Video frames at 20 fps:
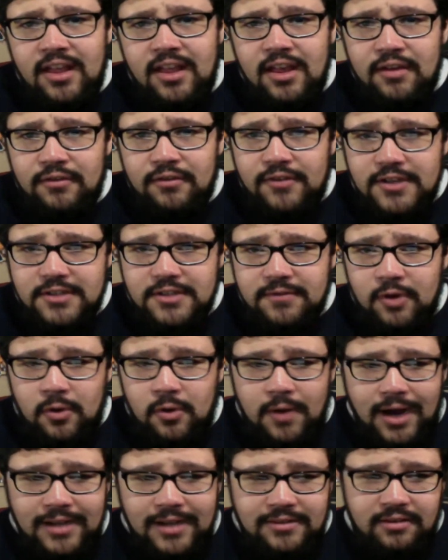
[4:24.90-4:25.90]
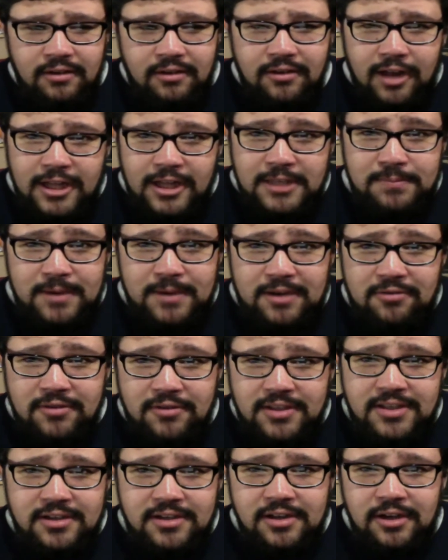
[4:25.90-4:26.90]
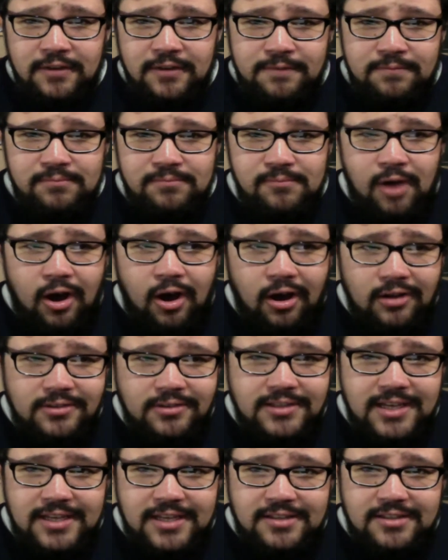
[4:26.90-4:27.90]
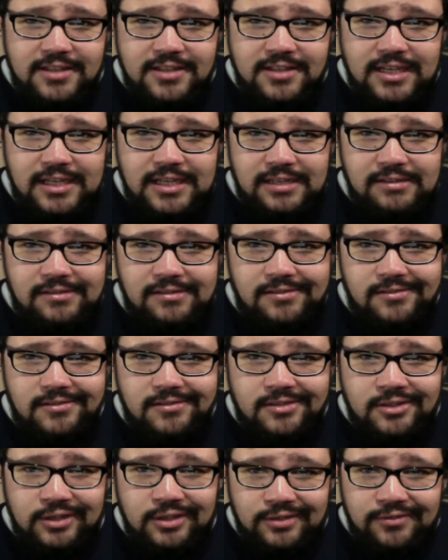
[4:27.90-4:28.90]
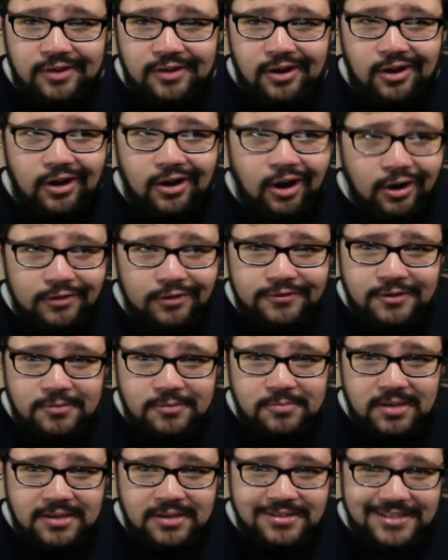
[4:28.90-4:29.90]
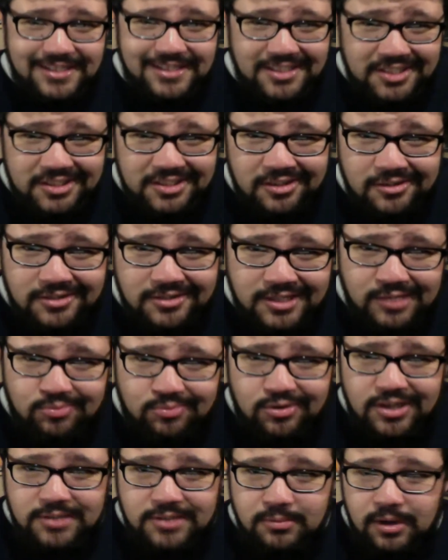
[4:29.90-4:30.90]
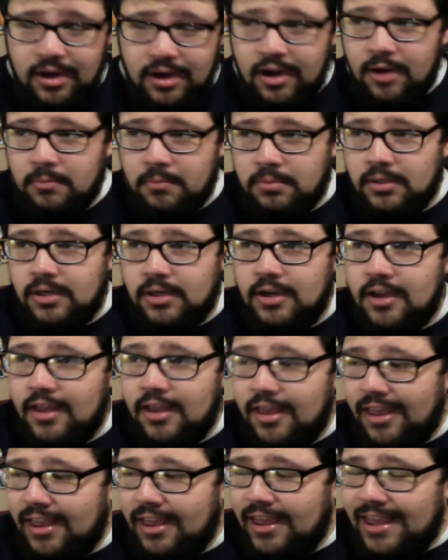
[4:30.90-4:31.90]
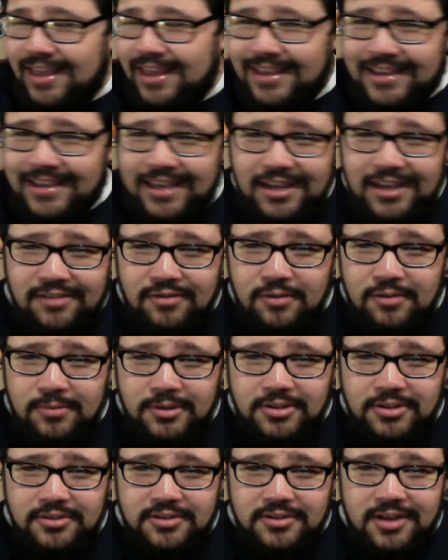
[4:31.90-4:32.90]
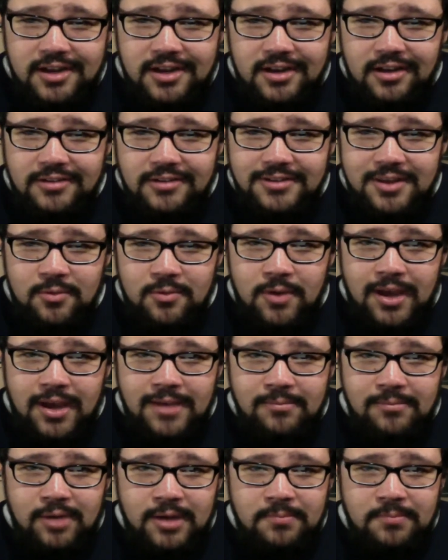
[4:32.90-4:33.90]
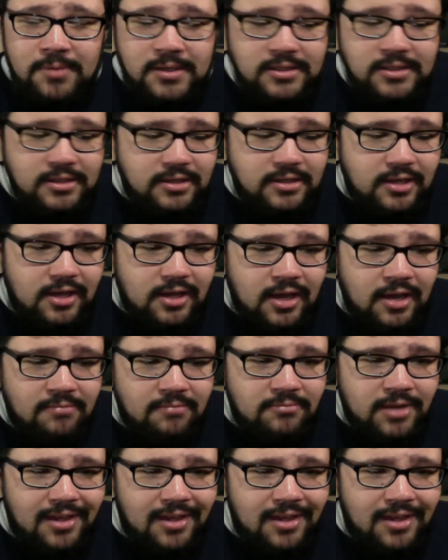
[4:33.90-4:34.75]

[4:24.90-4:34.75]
first of all, I don't like to be critical of artists and stuff often because it sucks and it breaks my heart, but Kidrobot's just kind of lost their way, in my opinion. Um,